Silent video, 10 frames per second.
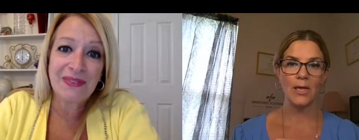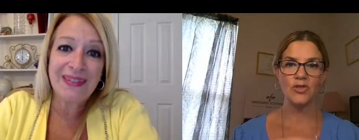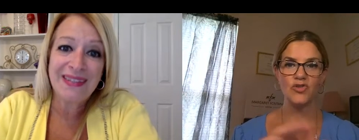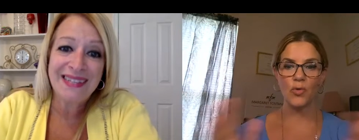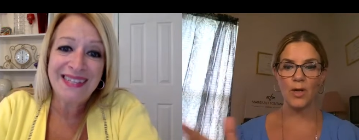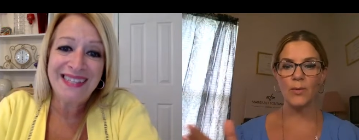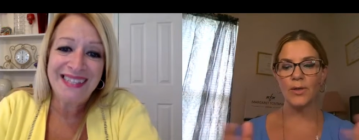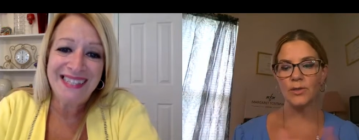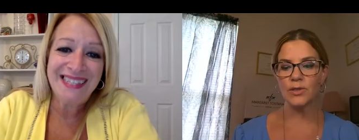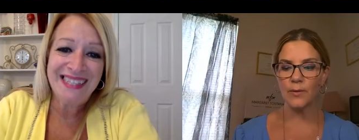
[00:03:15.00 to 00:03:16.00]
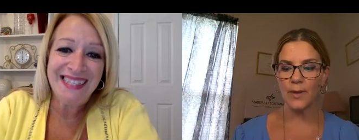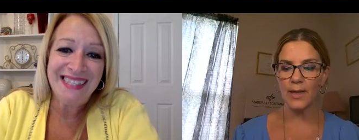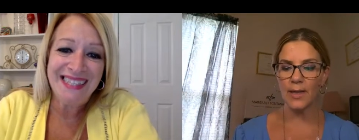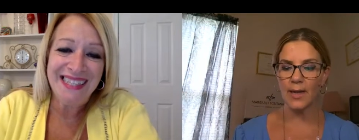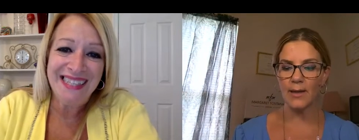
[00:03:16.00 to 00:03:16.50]
Speaker 1: enjoy what you're
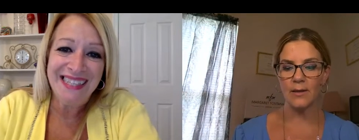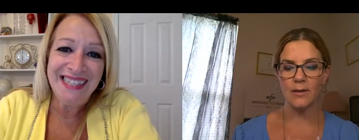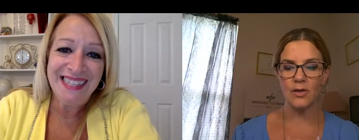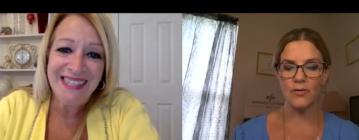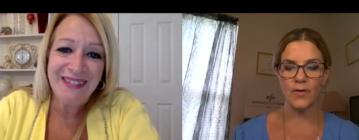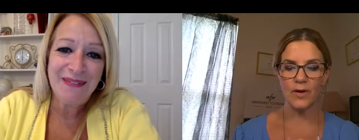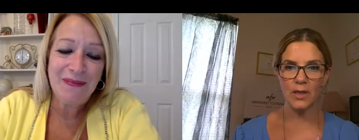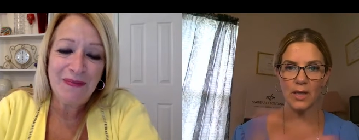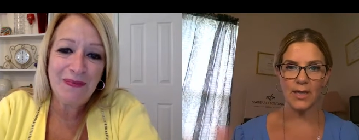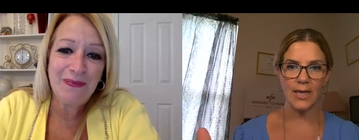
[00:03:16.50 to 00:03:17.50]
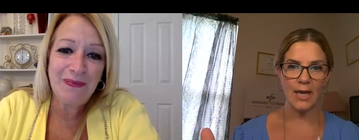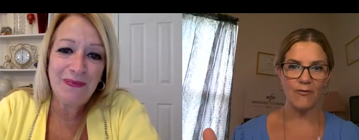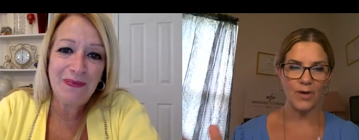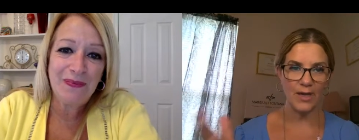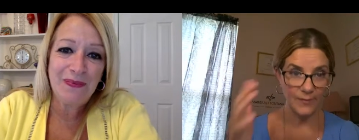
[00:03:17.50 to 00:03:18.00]
doing and you're very lucky to
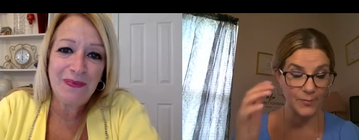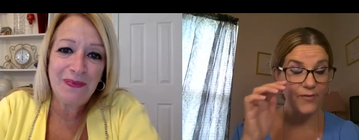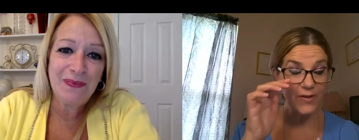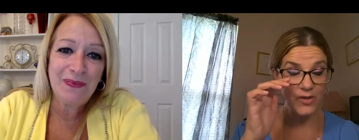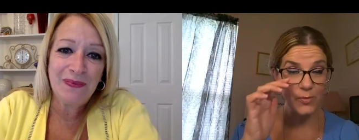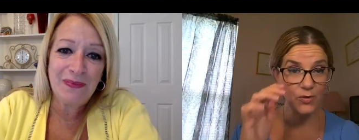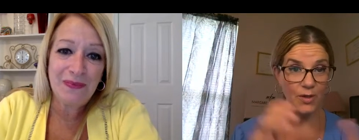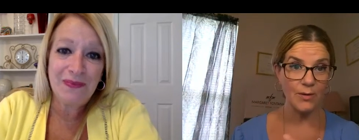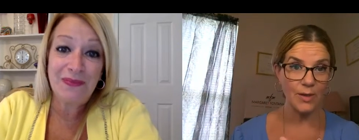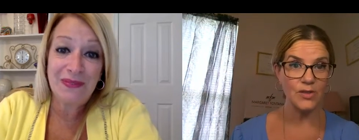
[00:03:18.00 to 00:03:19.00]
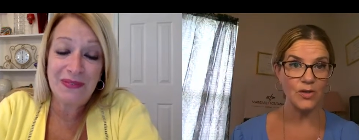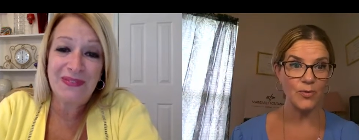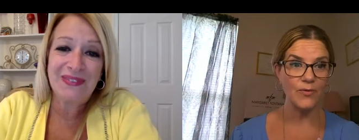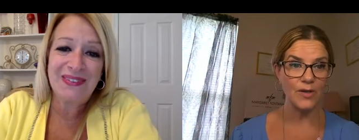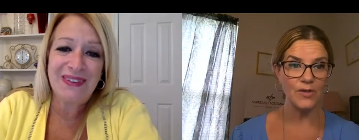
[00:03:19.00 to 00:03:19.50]
have professor Magrino as your
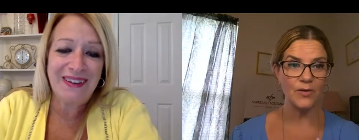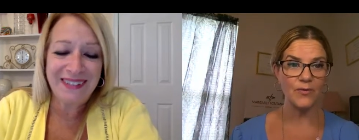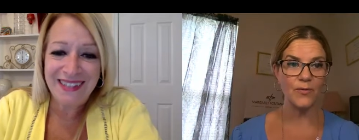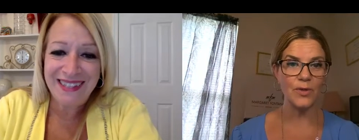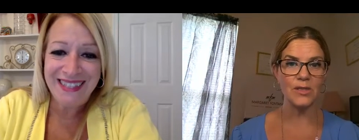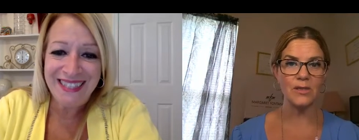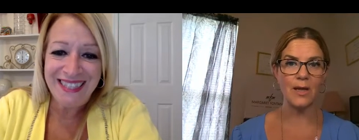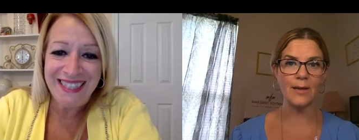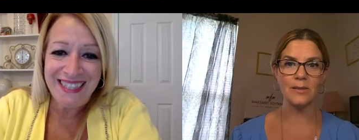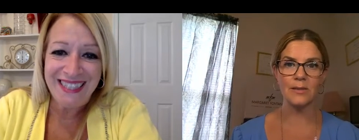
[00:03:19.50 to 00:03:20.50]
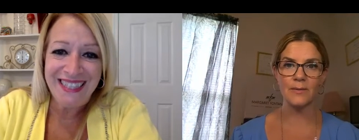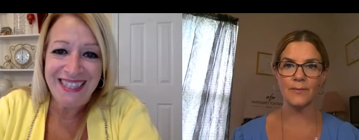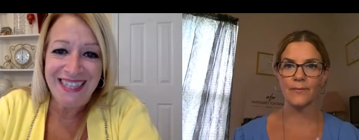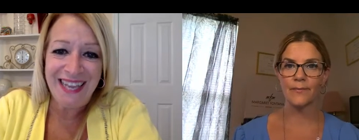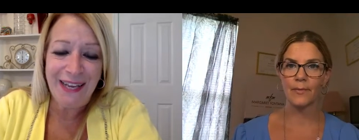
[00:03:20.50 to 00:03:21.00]
professor for this class
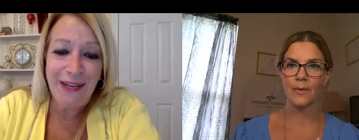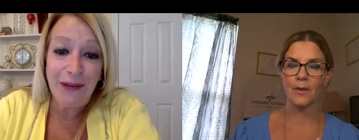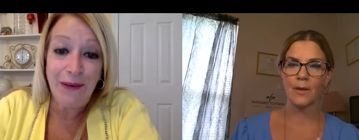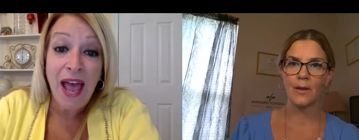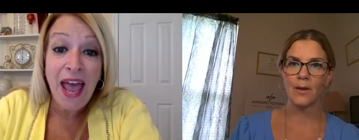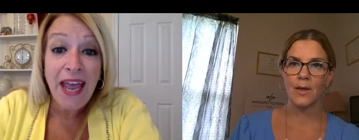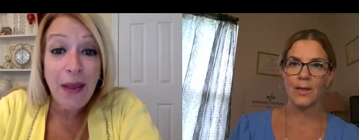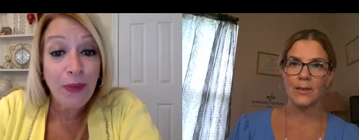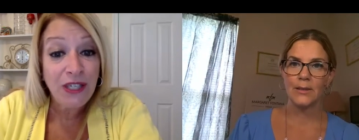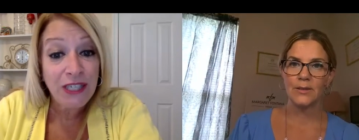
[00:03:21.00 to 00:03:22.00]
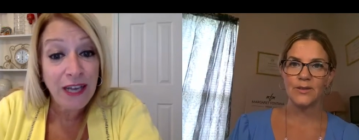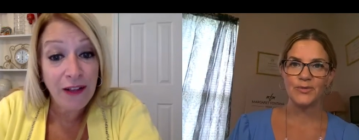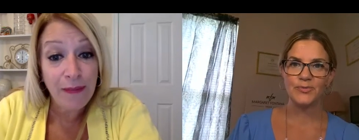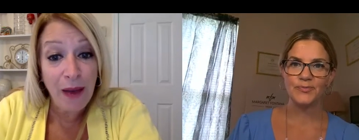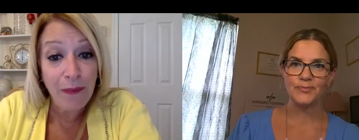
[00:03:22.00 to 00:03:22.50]
Speaker 2: Thank you. Hey, and we should tell
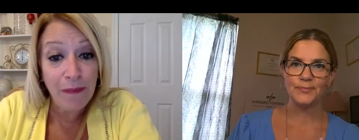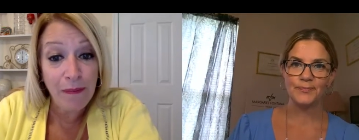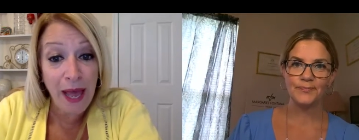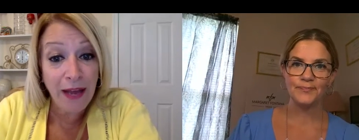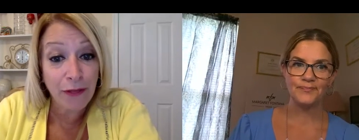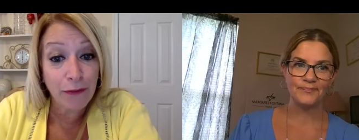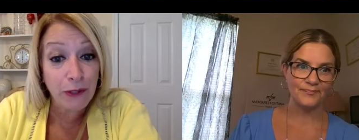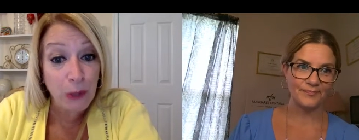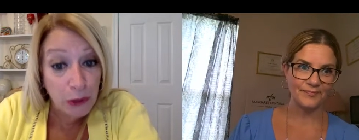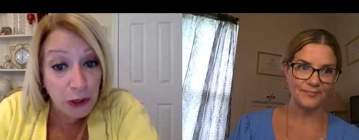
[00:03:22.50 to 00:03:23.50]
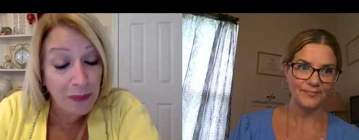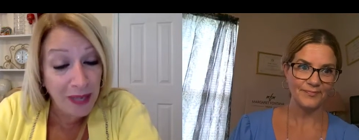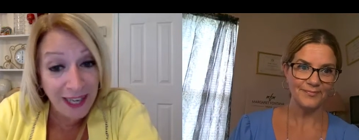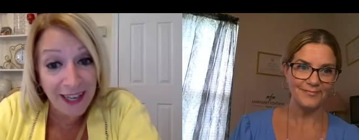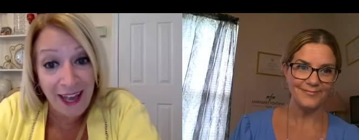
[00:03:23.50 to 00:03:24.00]
them how we met through social
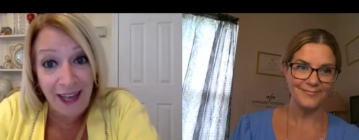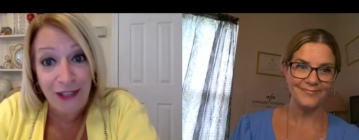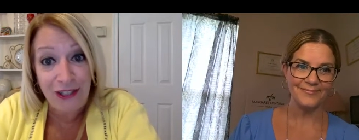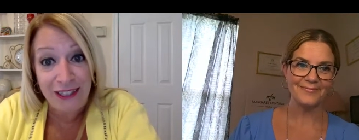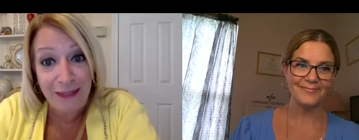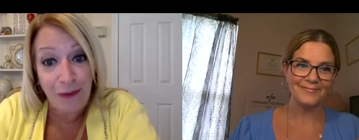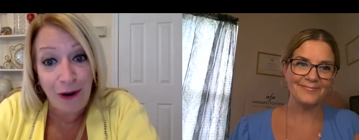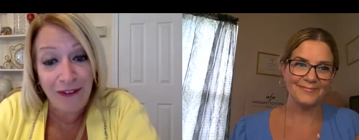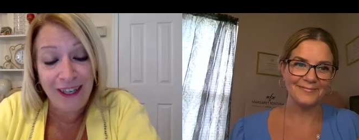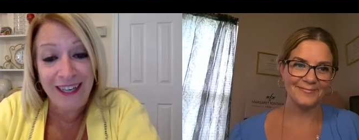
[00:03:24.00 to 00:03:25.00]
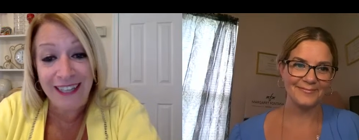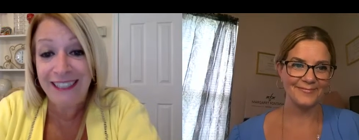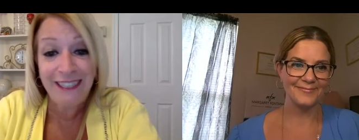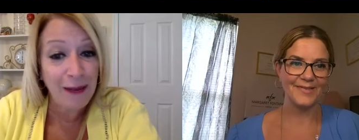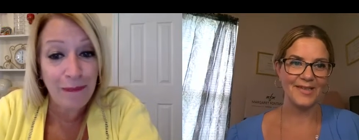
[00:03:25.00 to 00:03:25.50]
media, actually. Margaret and I
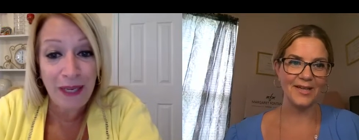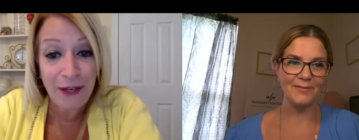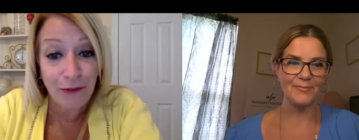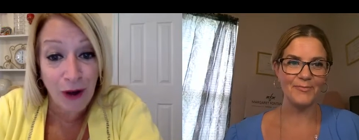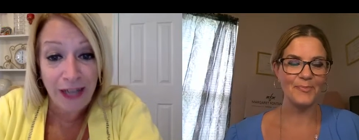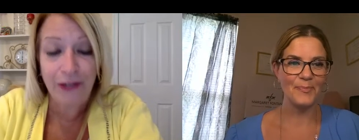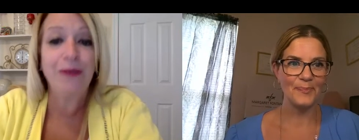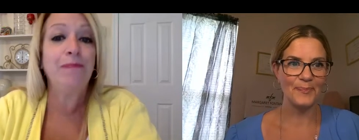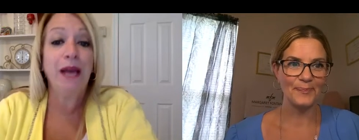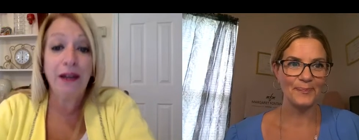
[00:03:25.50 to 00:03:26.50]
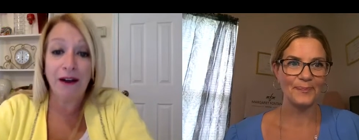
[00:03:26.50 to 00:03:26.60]
did not meet. Yeah. We met